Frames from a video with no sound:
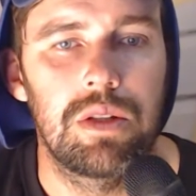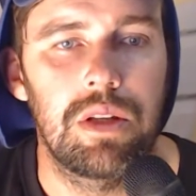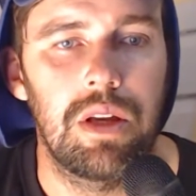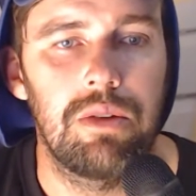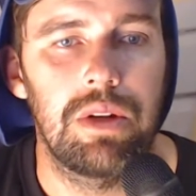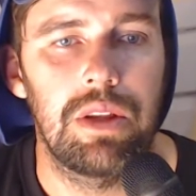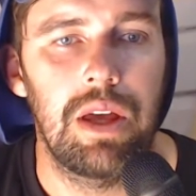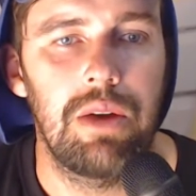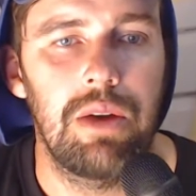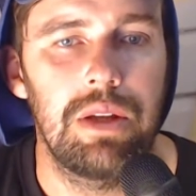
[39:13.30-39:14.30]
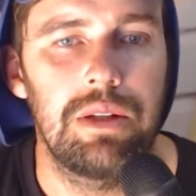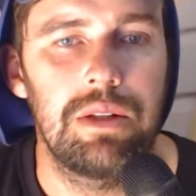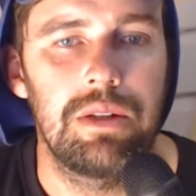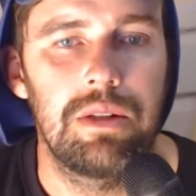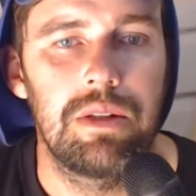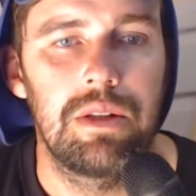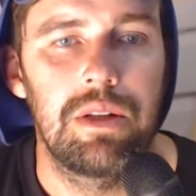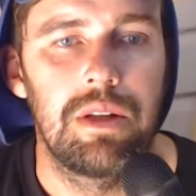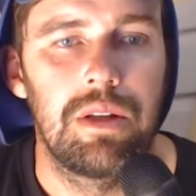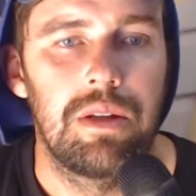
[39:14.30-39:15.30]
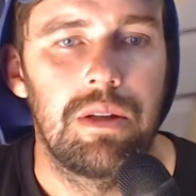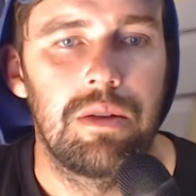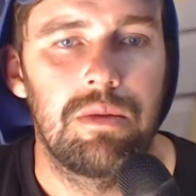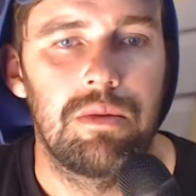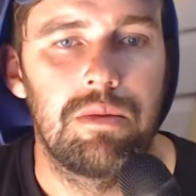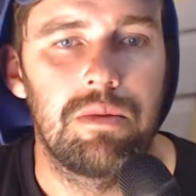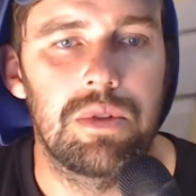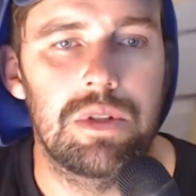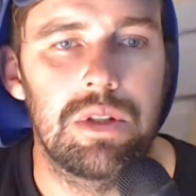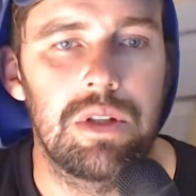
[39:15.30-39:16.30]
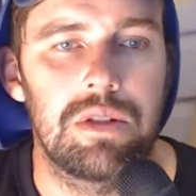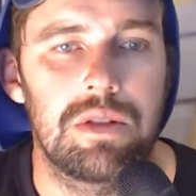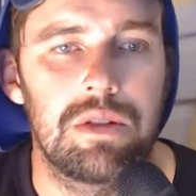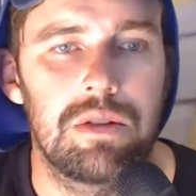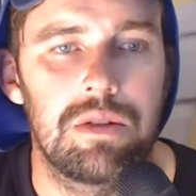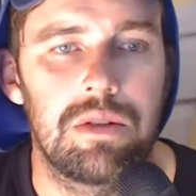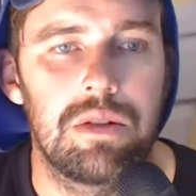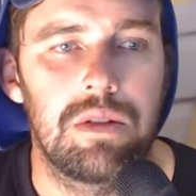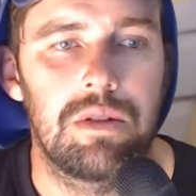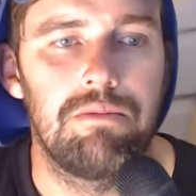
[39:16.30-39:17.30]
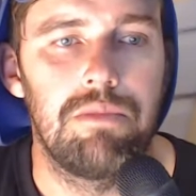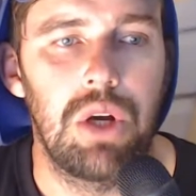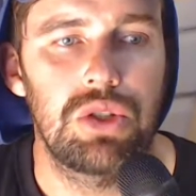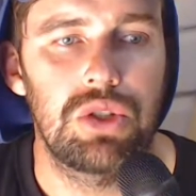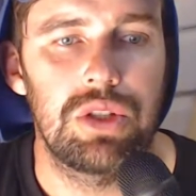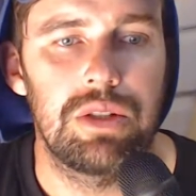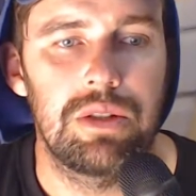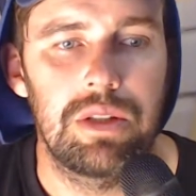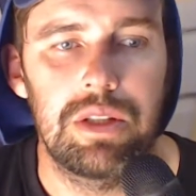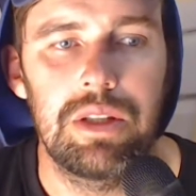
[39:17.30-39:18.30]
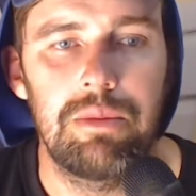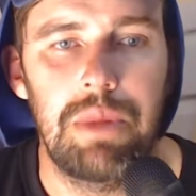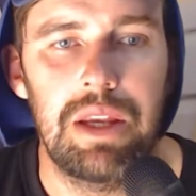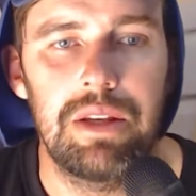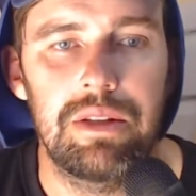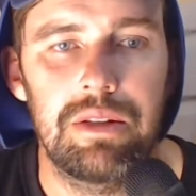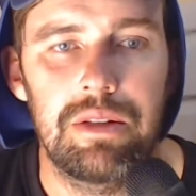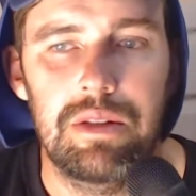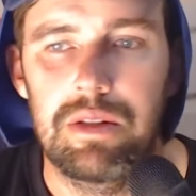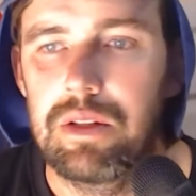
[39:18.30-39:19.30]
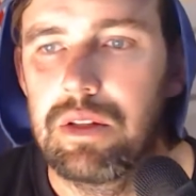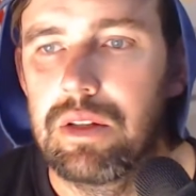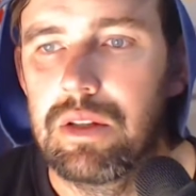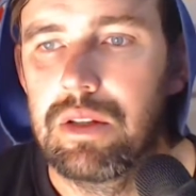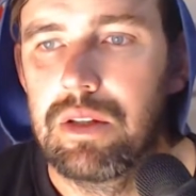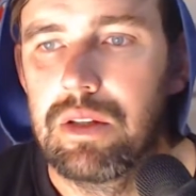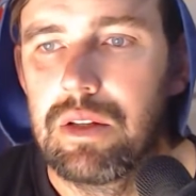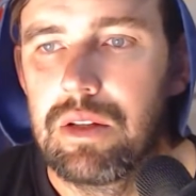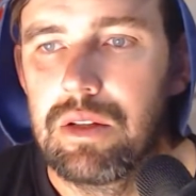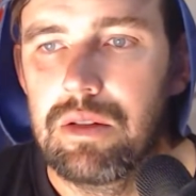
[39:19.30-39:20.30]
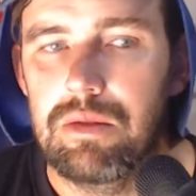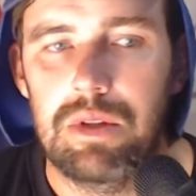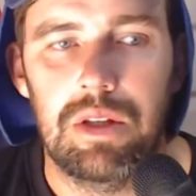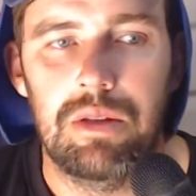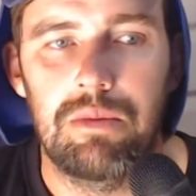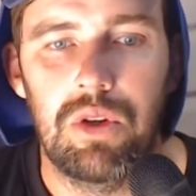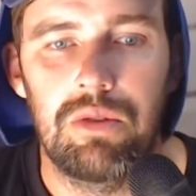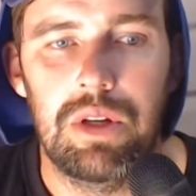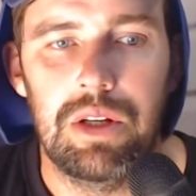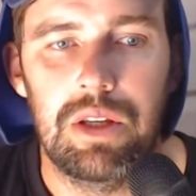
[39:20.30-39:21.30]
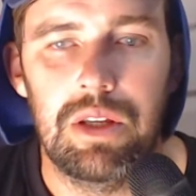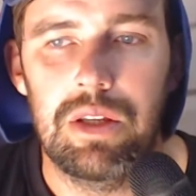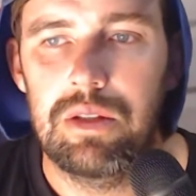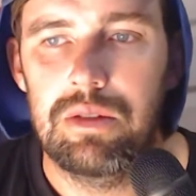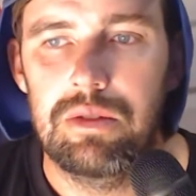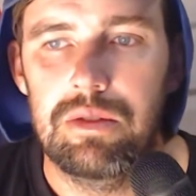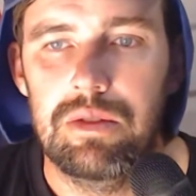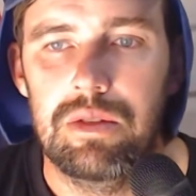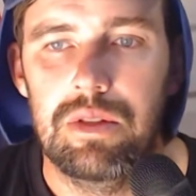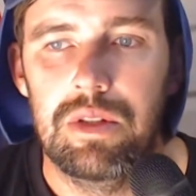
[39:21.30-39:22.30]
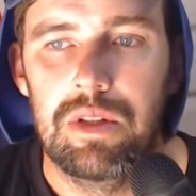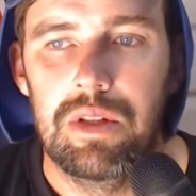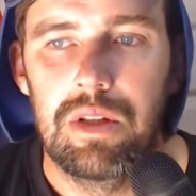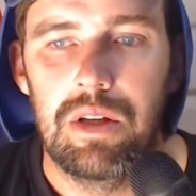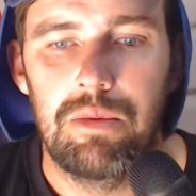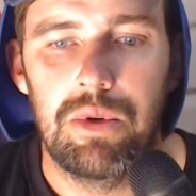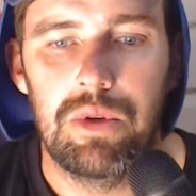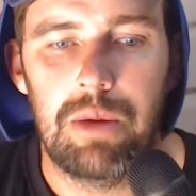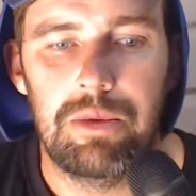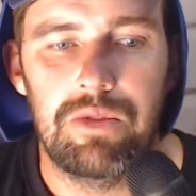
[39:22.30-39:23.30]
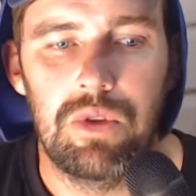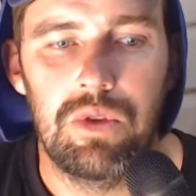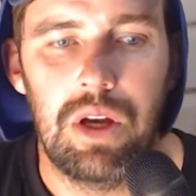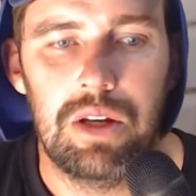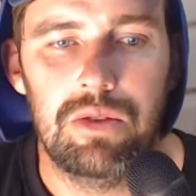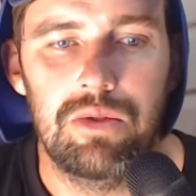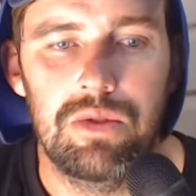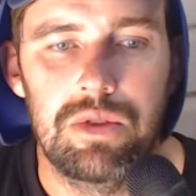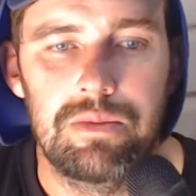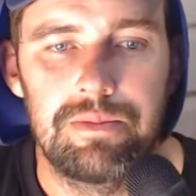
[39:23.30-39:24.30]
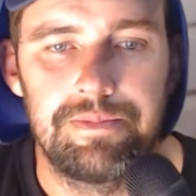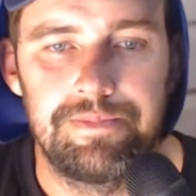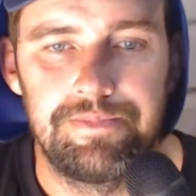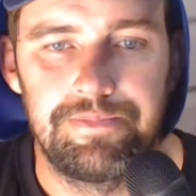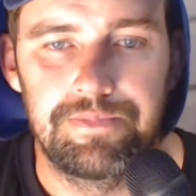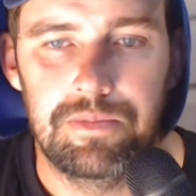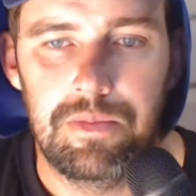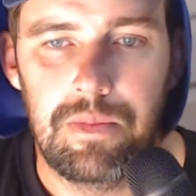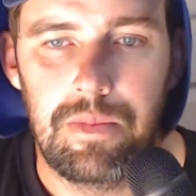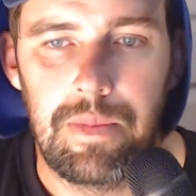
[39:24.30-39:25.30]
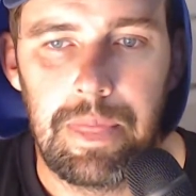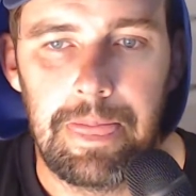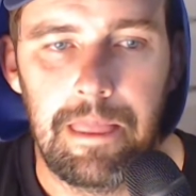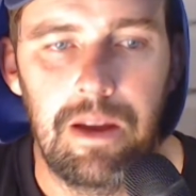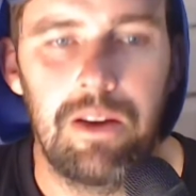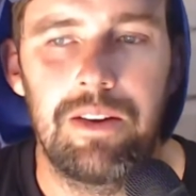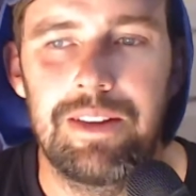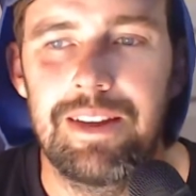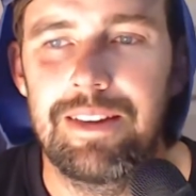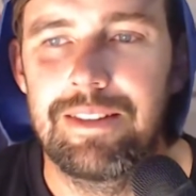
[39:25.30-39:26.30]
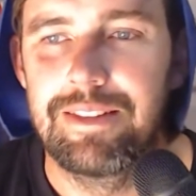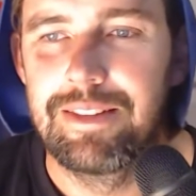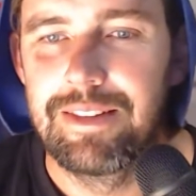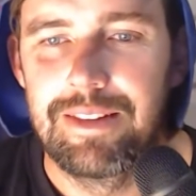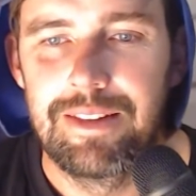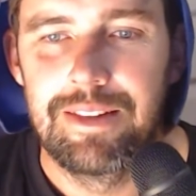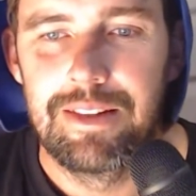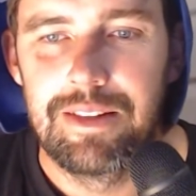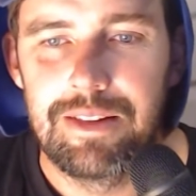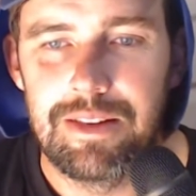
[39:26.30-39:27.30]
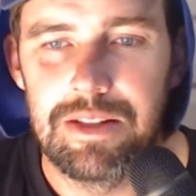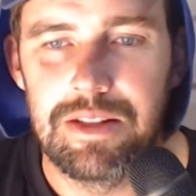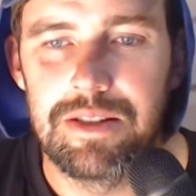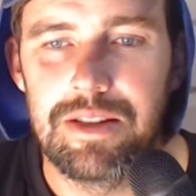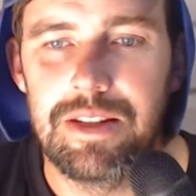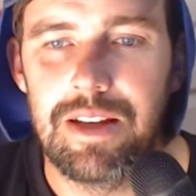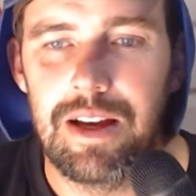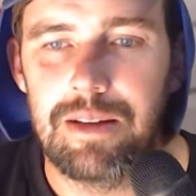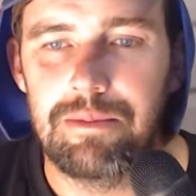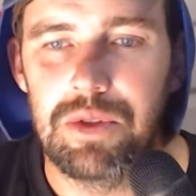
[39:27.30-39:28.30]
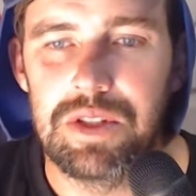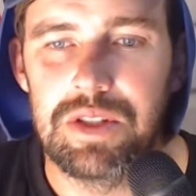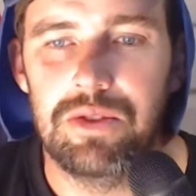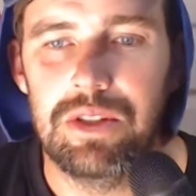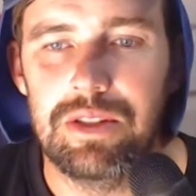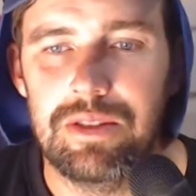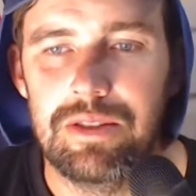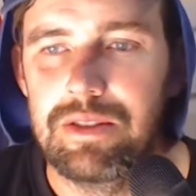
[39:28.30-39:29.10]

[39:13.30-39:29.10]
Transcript: Get rid of that one. What's this? Boston Independent. What the hell am I reading here? I pulled up a few articles. Oh yeah, this is the Brazilian